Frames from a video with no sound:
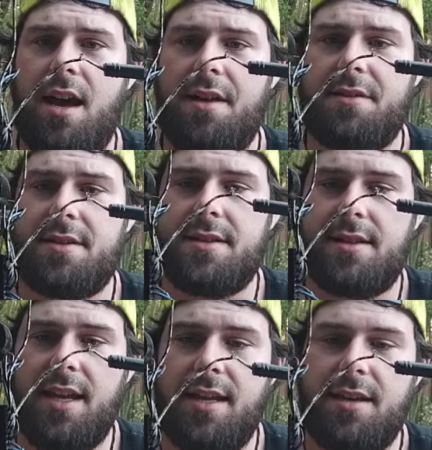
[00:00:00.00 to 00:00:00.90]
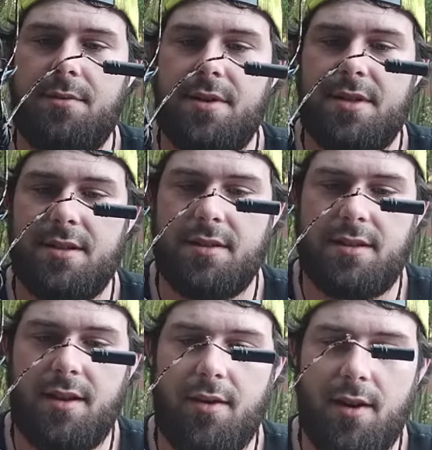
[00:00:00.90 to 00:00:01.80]
I think it wasn't
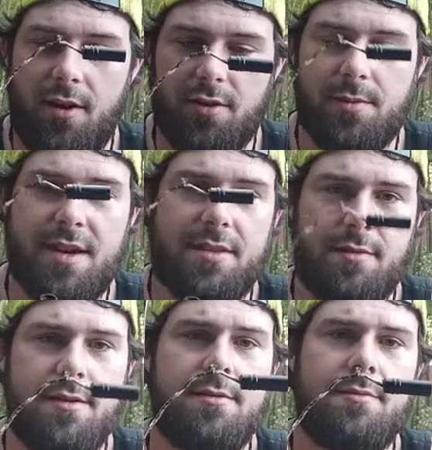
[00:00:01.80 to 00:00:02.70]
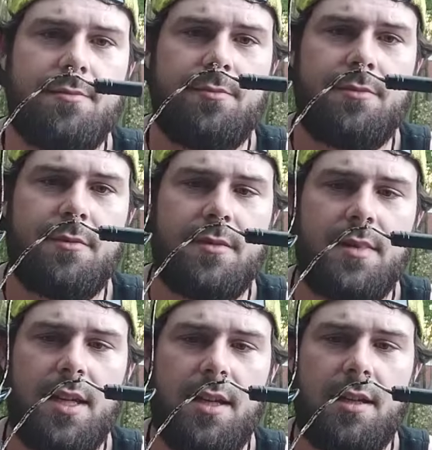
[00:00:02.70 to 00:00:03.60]
thought all the way through.
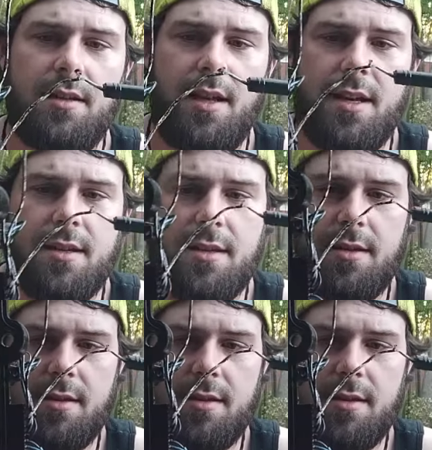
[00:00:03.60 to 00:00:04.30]
Like,